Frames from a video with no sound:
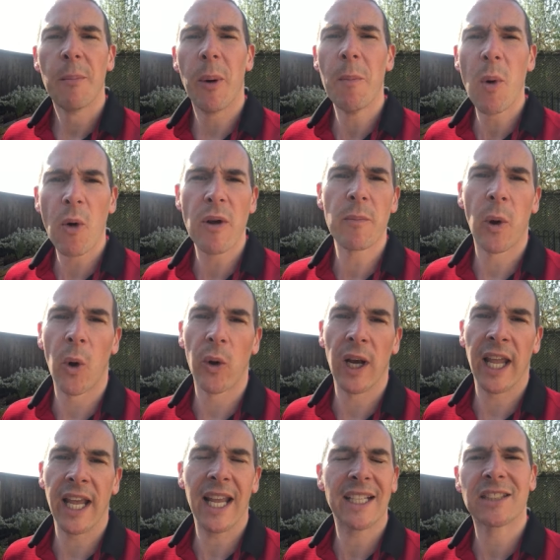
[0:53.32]
But more
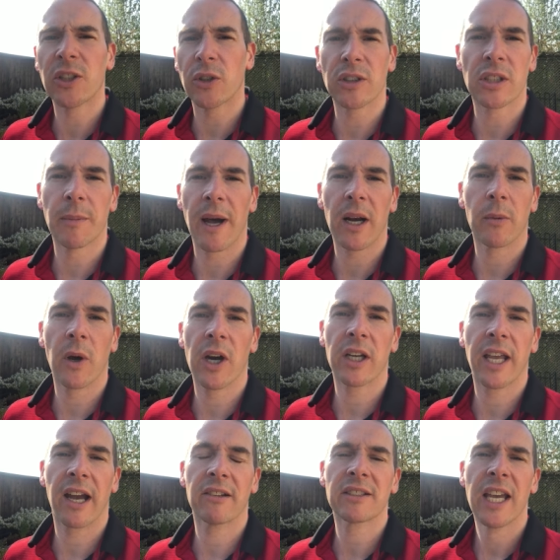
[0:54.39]
importantly, it's not just about the
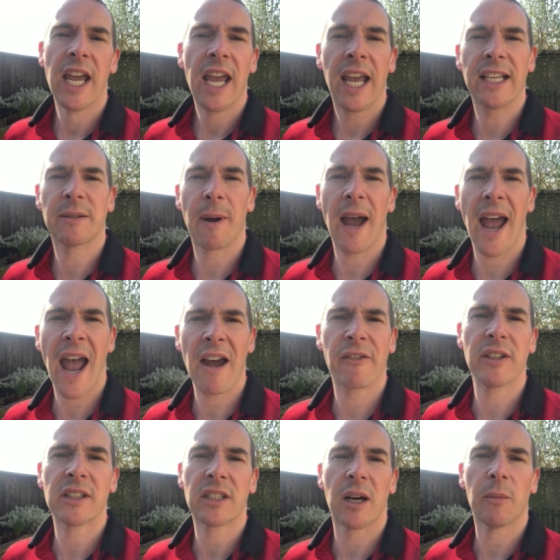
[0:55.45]
workouts. It's about
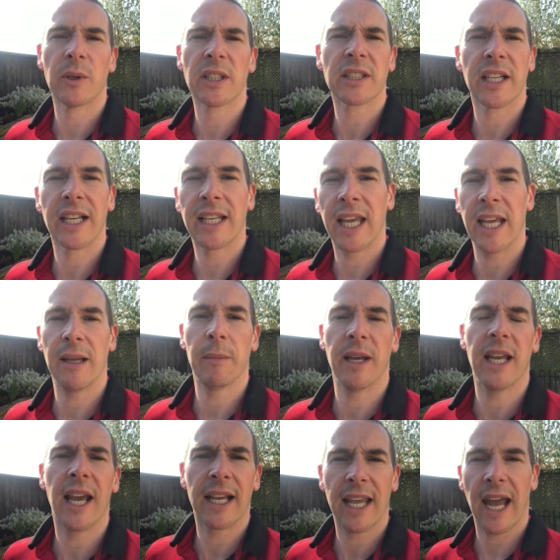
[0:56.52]
having someone that's gonna keep
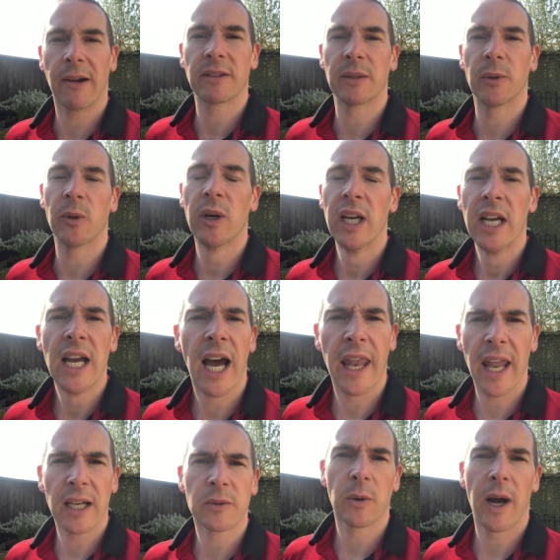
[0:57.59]
me accountable.
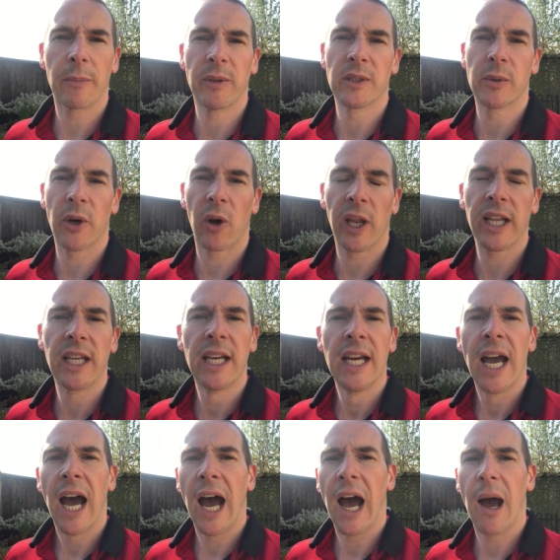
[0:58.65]
And that's what happens with Ollie.
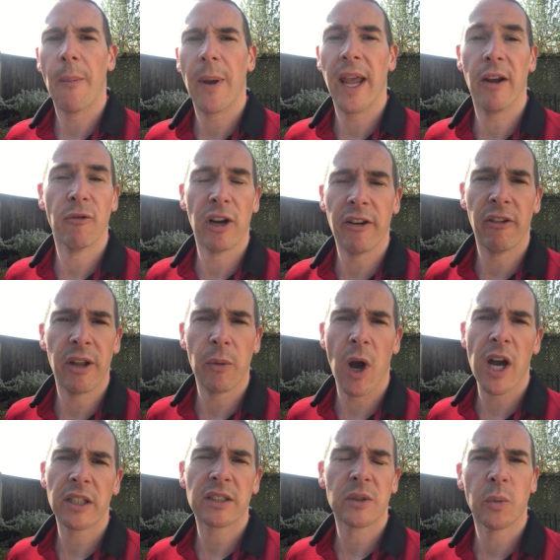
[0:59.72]
Um, it really, really
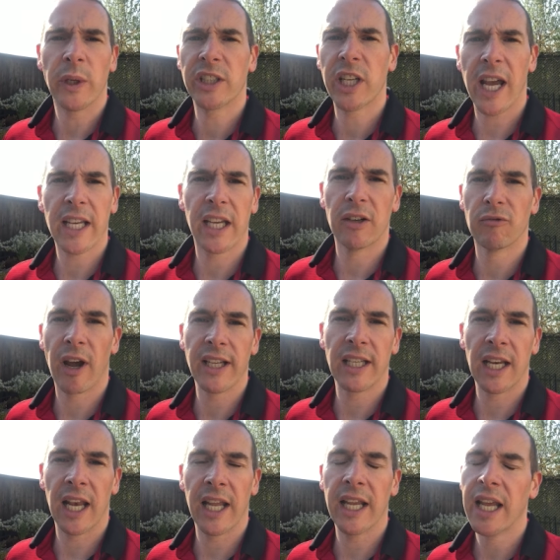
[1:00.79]
works. We check in
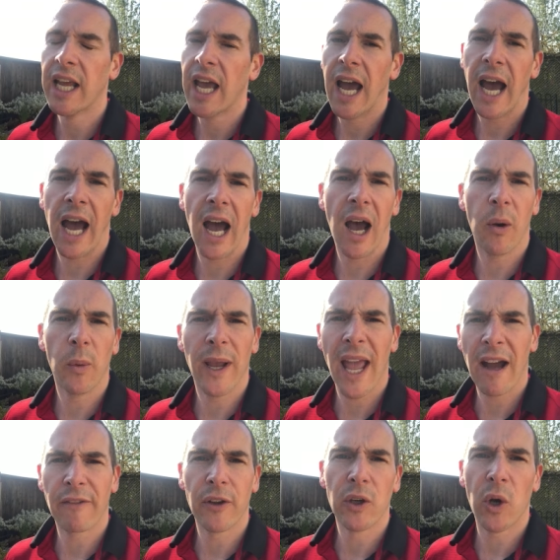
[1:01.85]
regularly. Uh, we
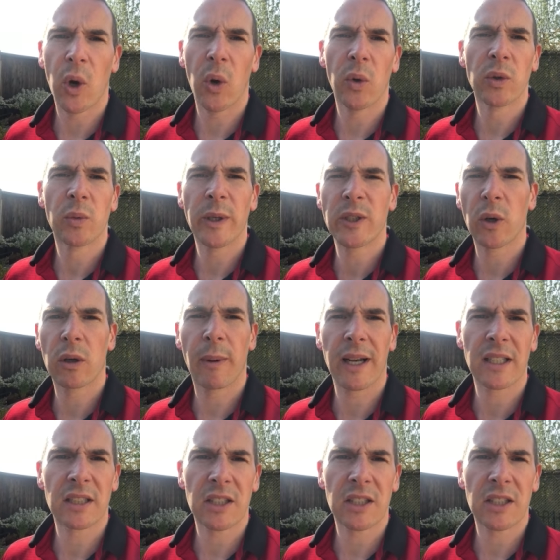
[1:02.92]
have the calls. We talk about the